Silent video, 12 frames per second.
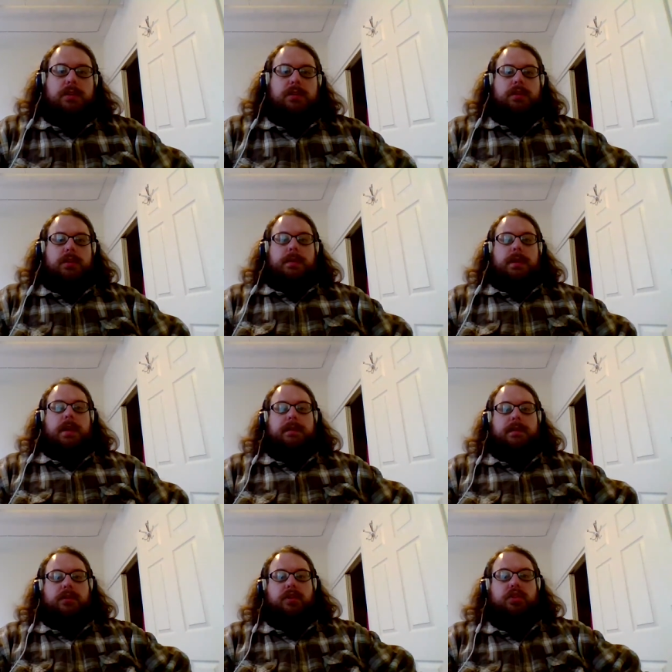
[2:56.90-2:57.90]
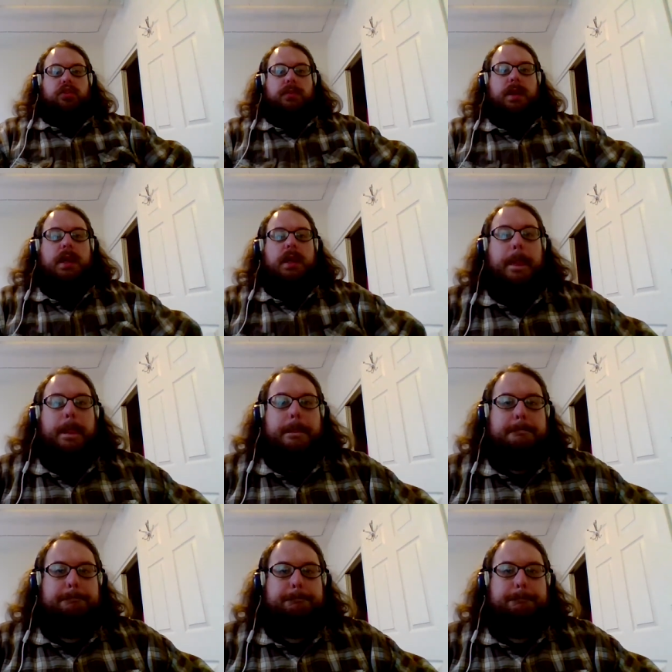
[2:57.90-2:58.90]
So be careful, social media.
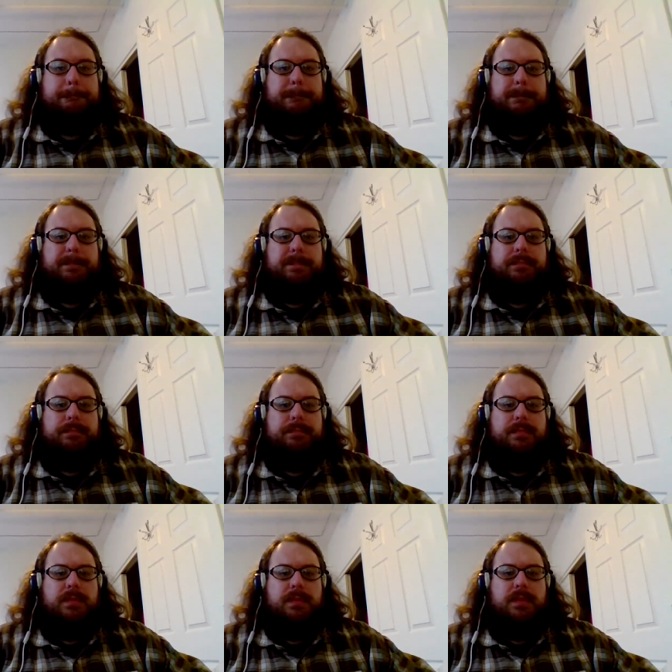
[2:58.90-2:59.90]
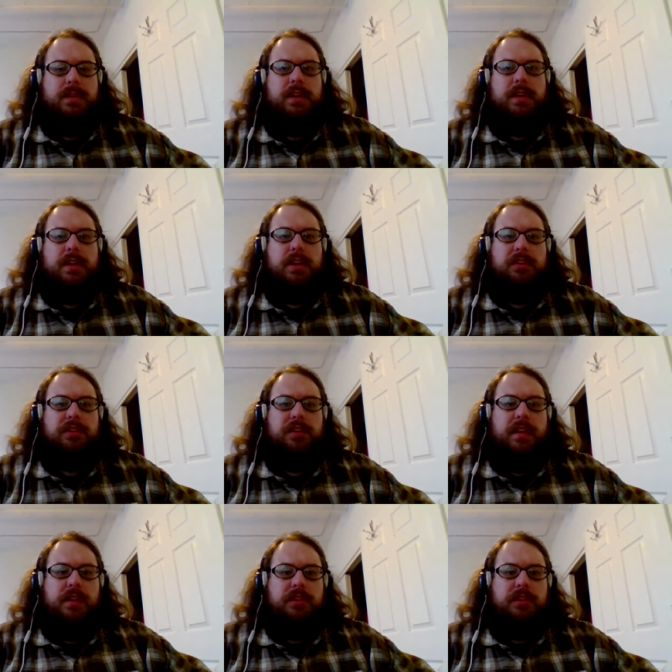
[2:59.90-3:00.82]
Mm, I did yesterday.